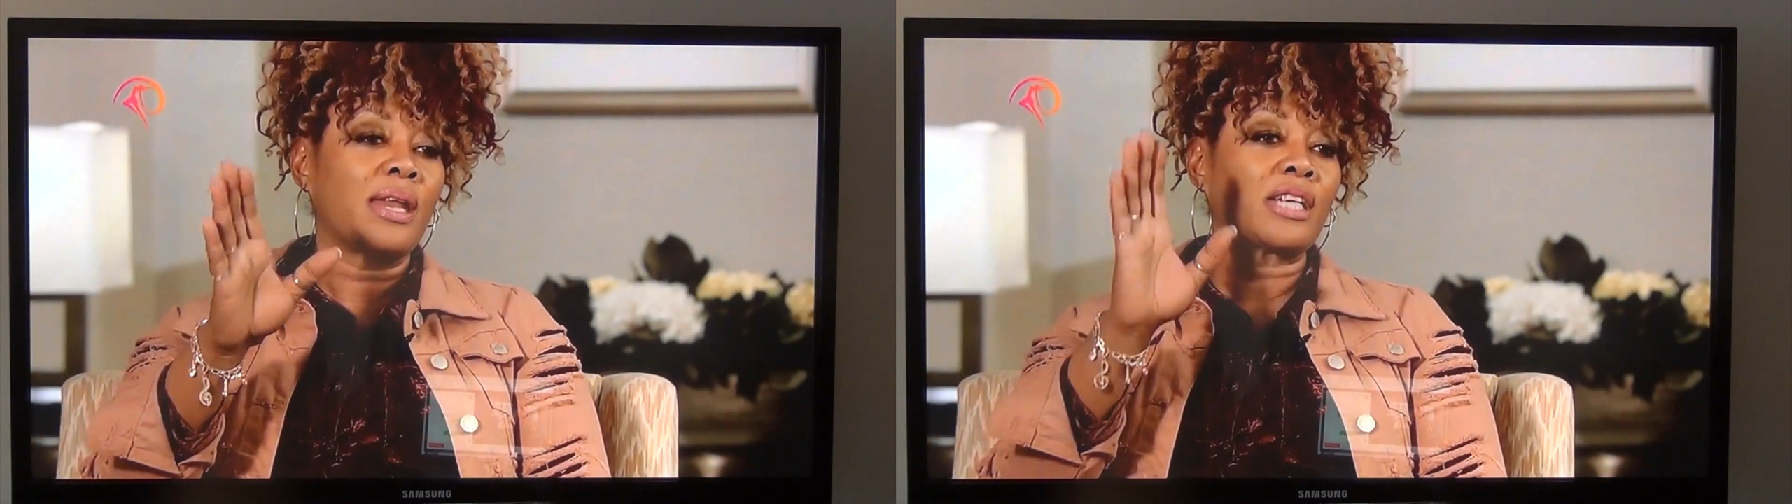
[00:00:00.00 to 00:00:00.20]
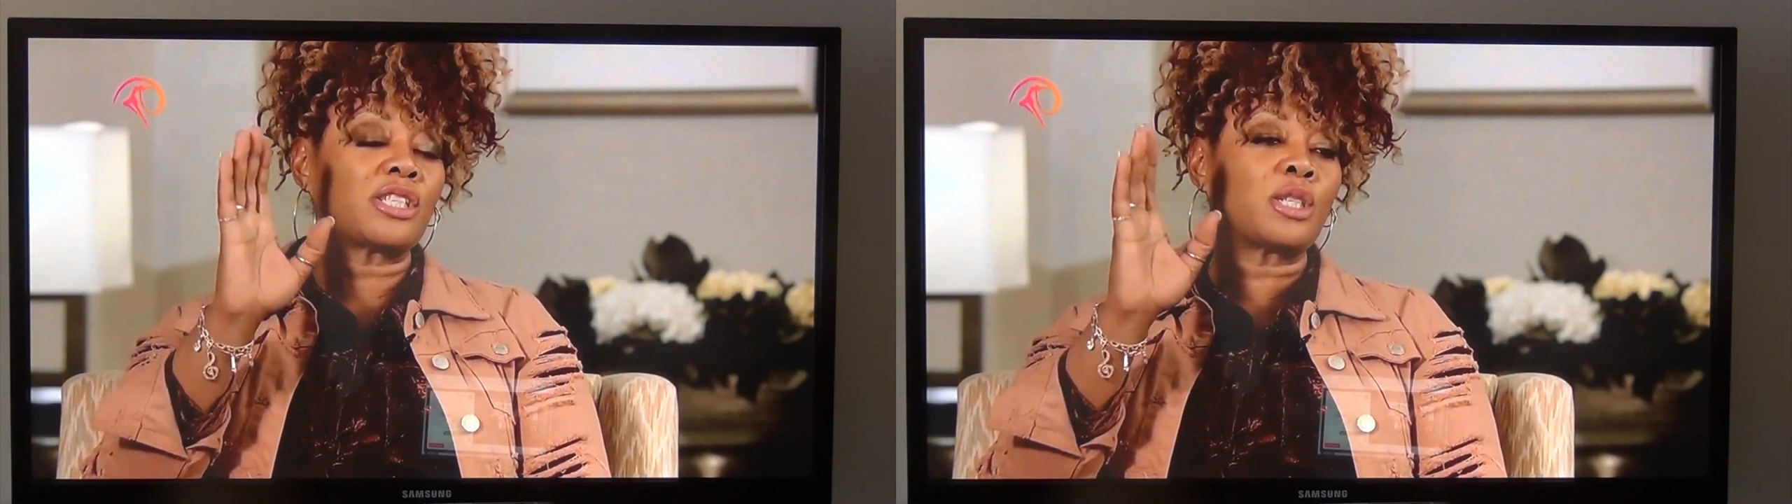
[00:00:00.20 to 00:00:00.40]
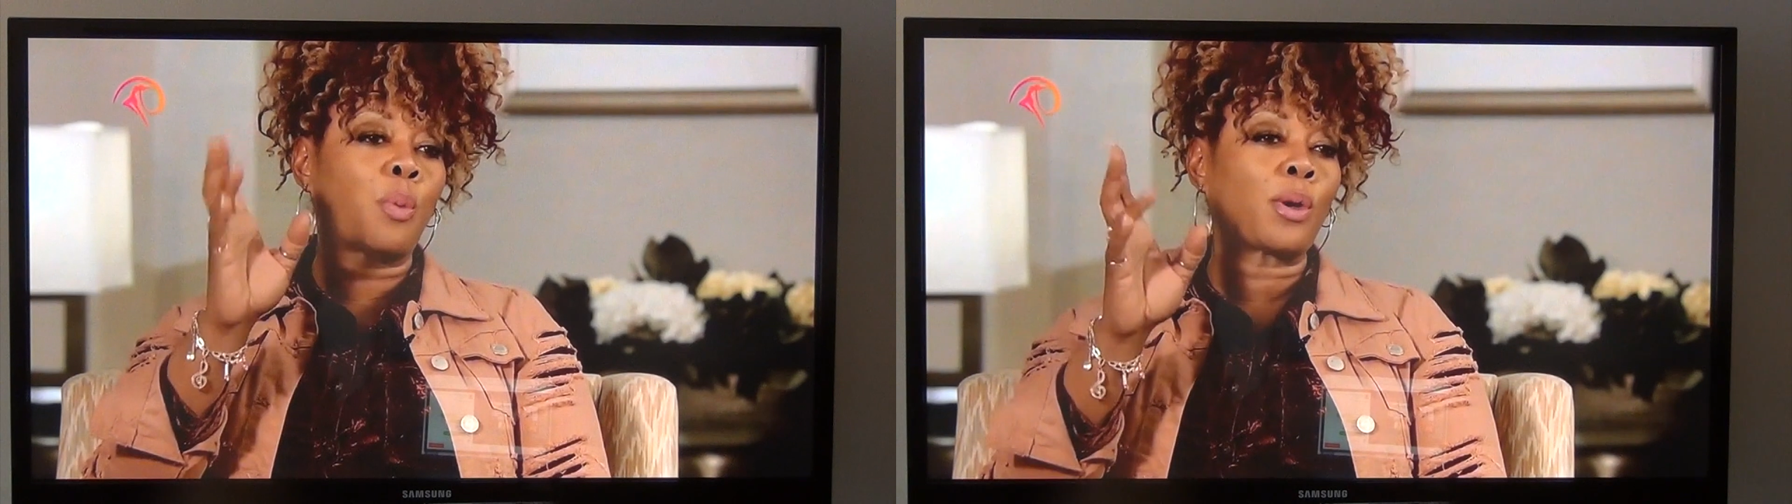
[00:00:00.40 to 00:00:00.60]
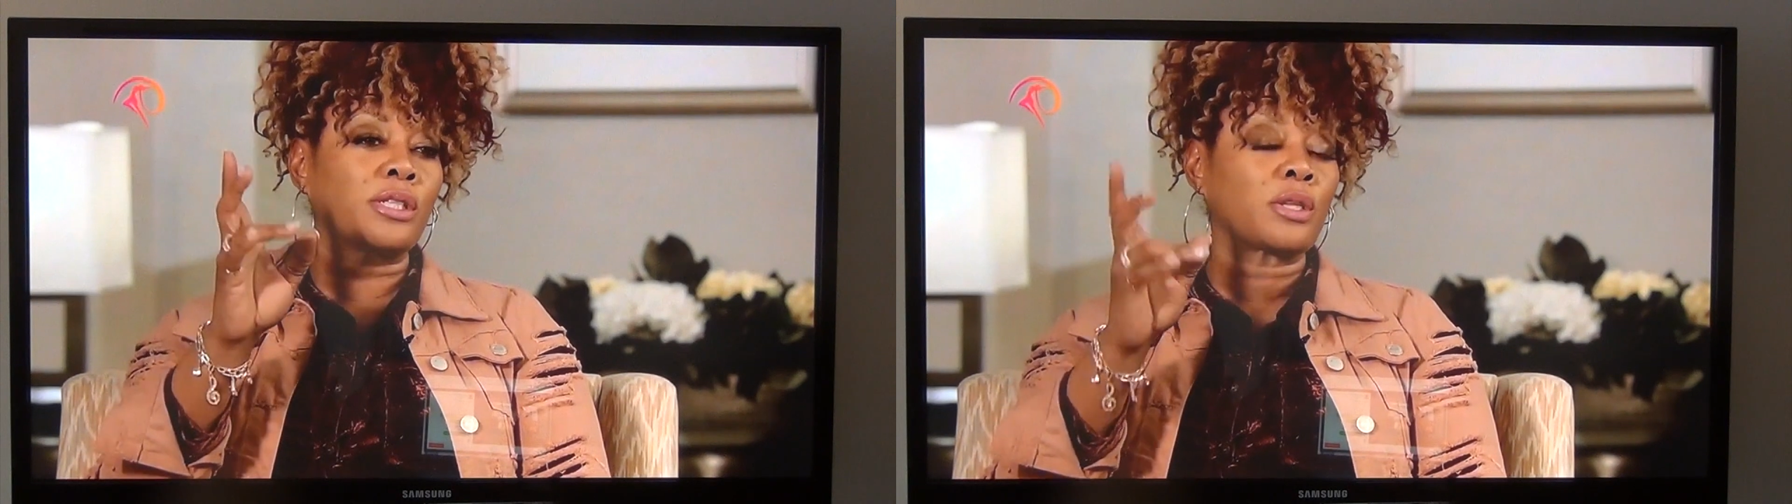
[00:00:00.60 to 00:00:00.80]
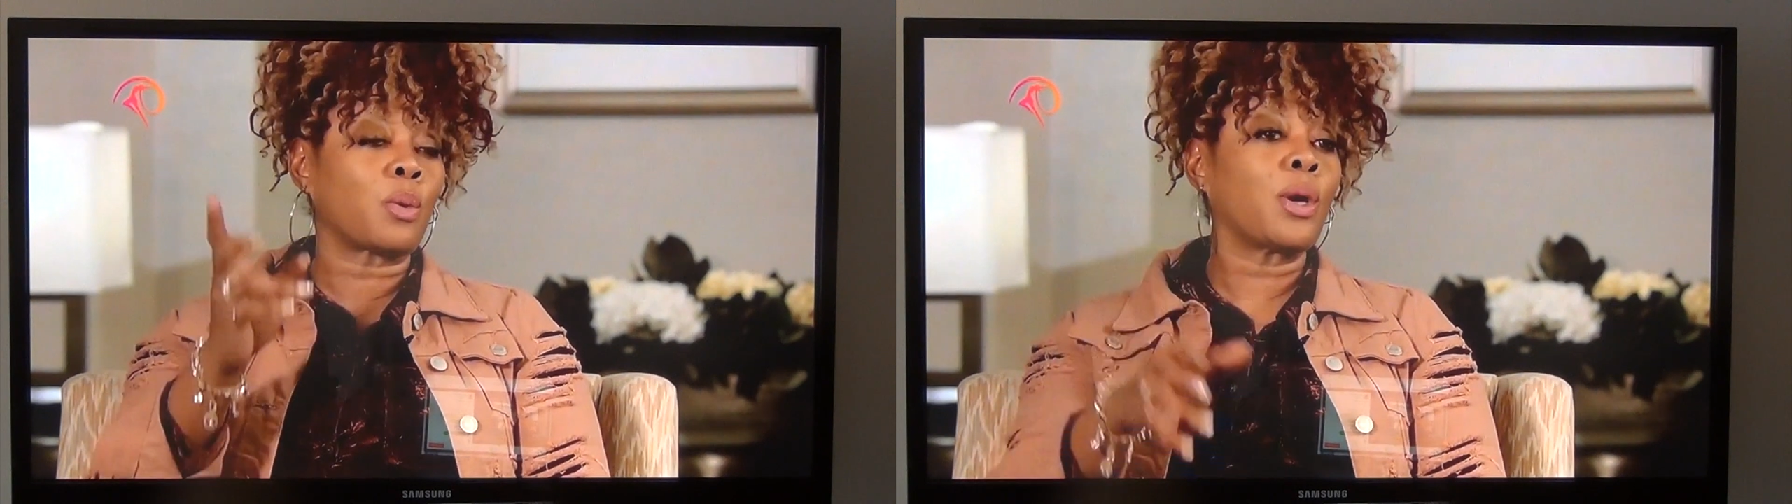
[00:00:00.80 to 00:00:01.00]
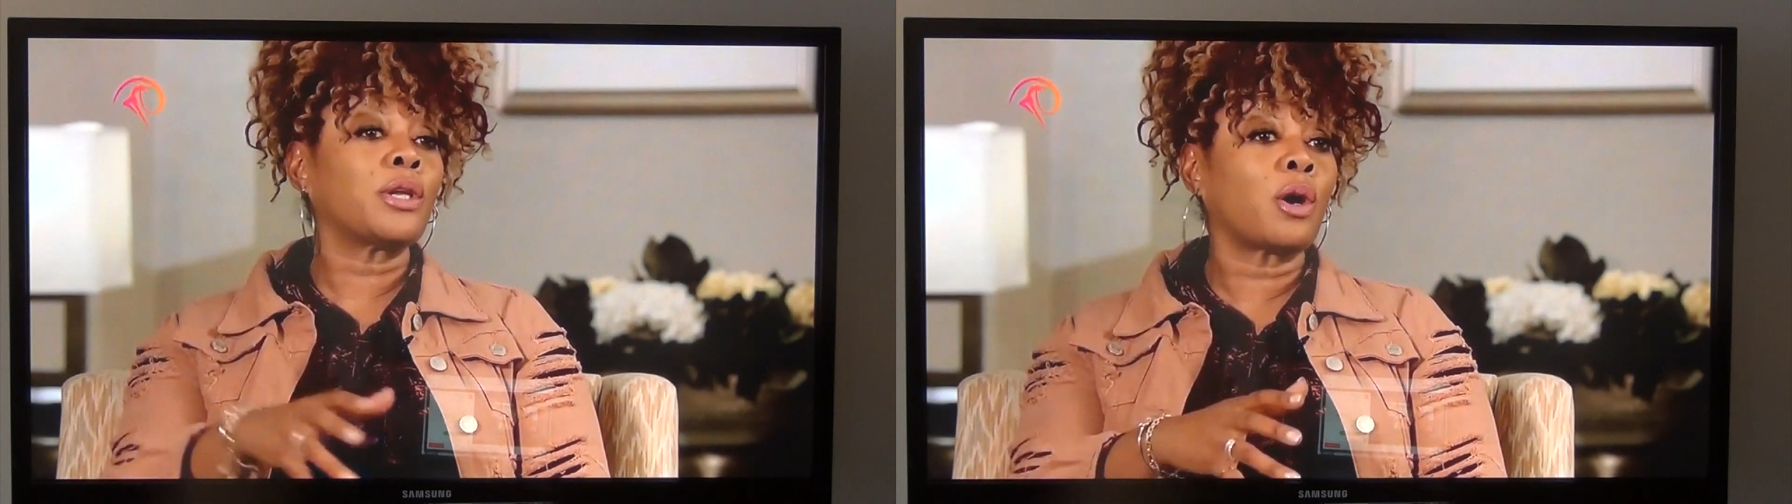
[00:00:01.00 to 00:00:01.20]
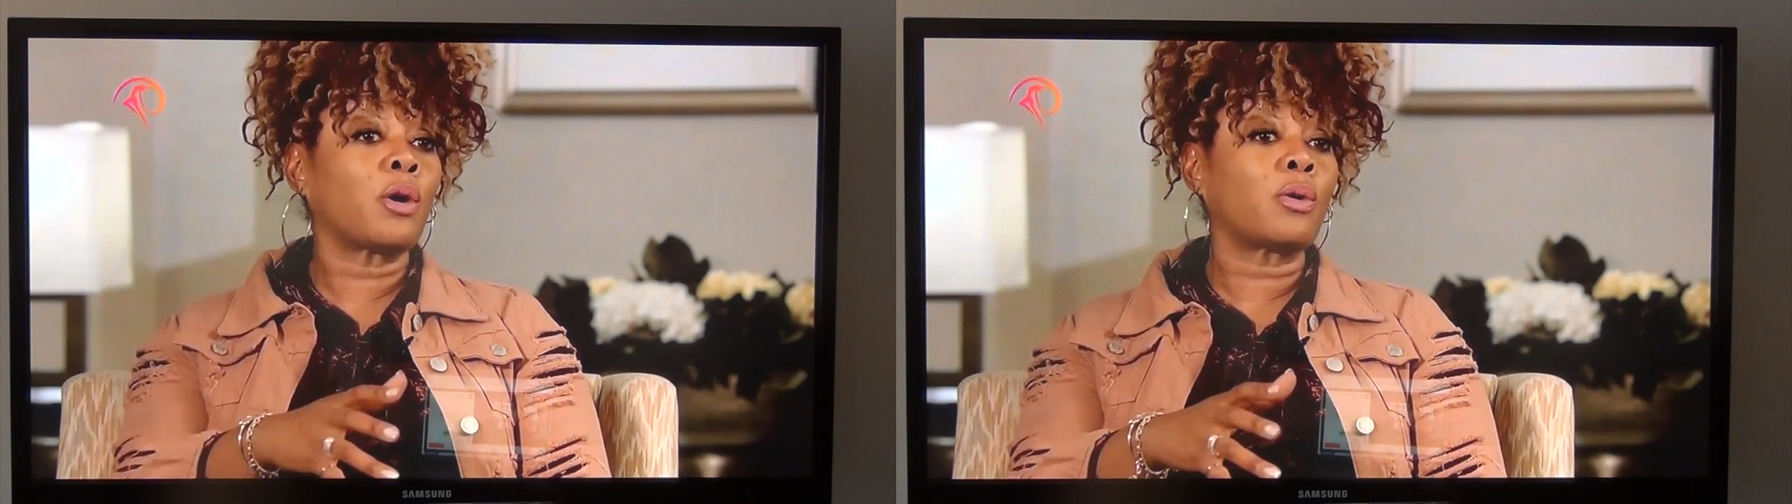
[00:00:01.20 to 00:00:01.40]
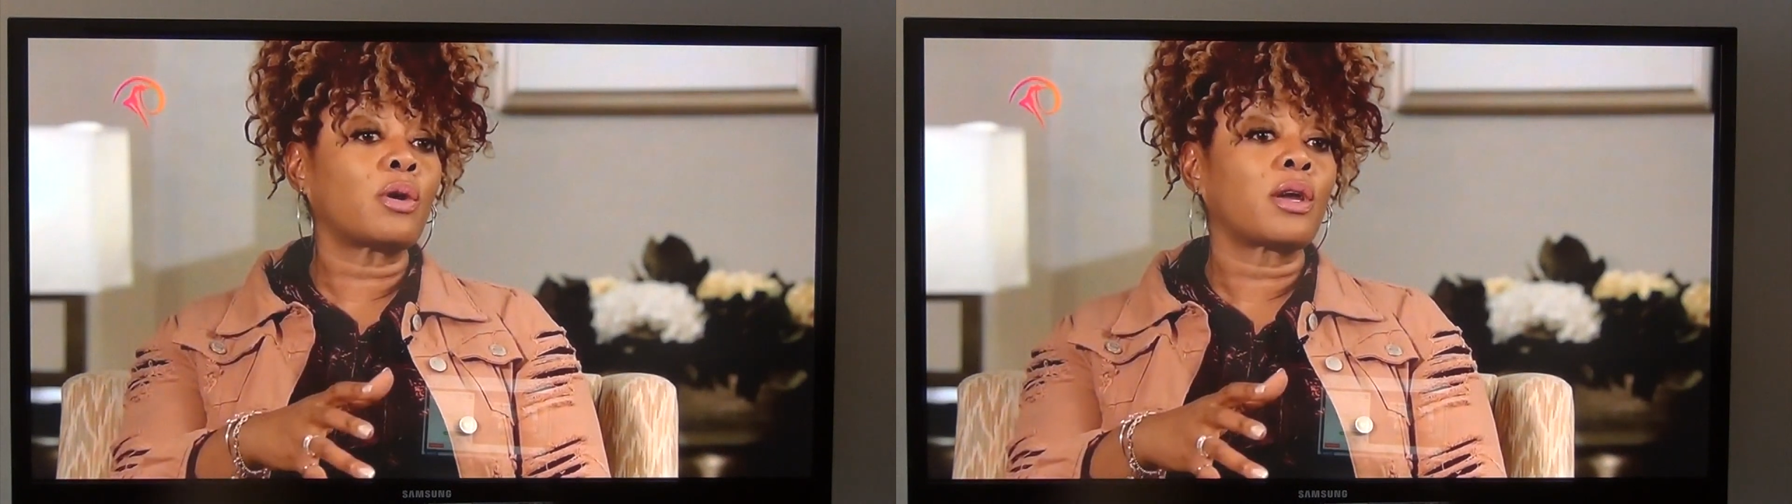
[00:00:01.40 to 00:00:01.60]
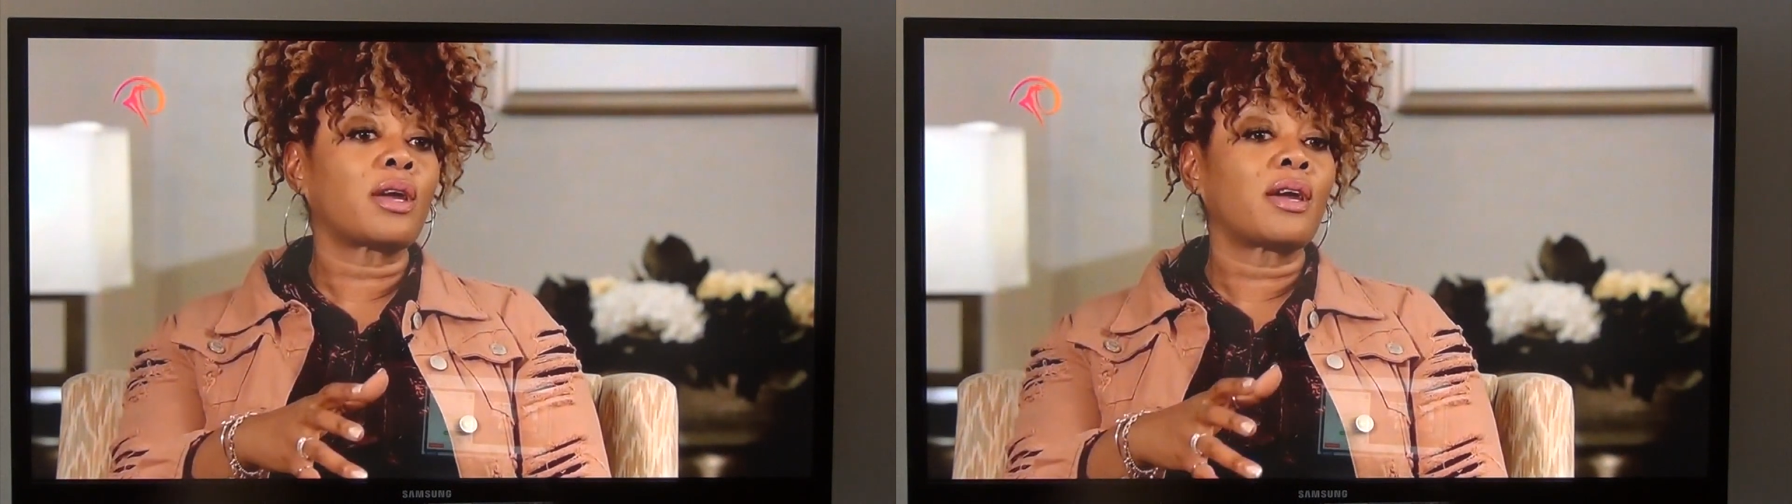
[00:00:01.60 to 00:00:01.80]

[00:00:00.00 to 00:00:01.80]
As she's pointing to the window,